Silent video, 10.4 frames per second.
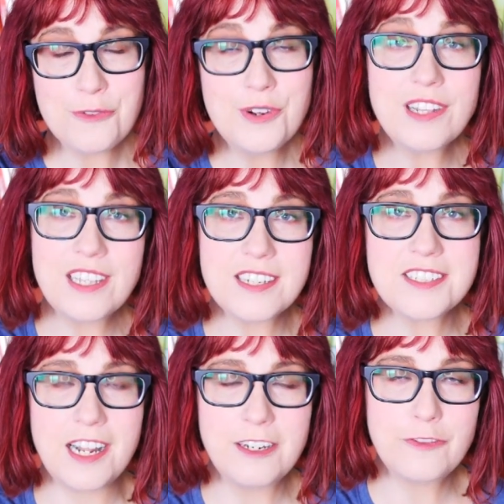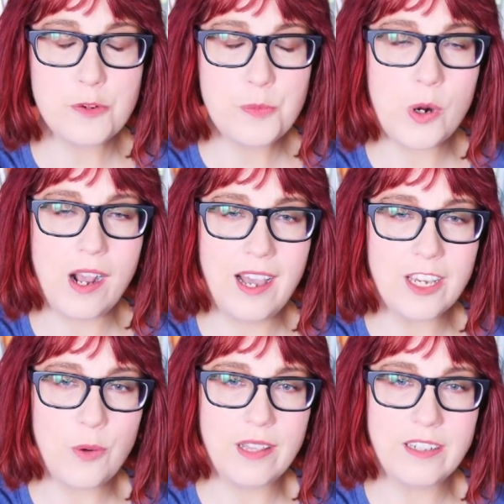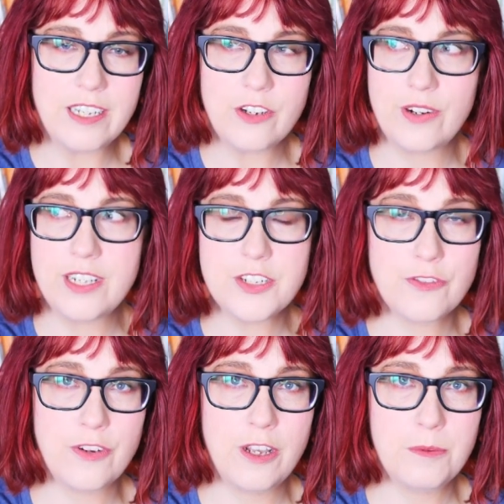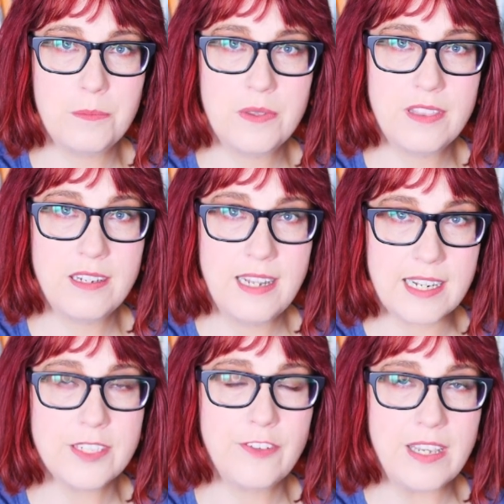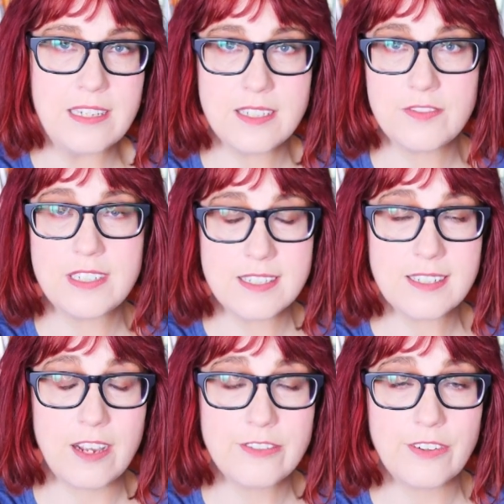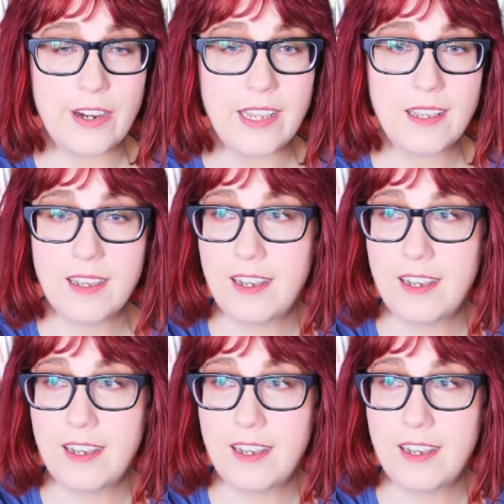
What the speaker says: really excited for more high quality cringe from the next phase of discovery.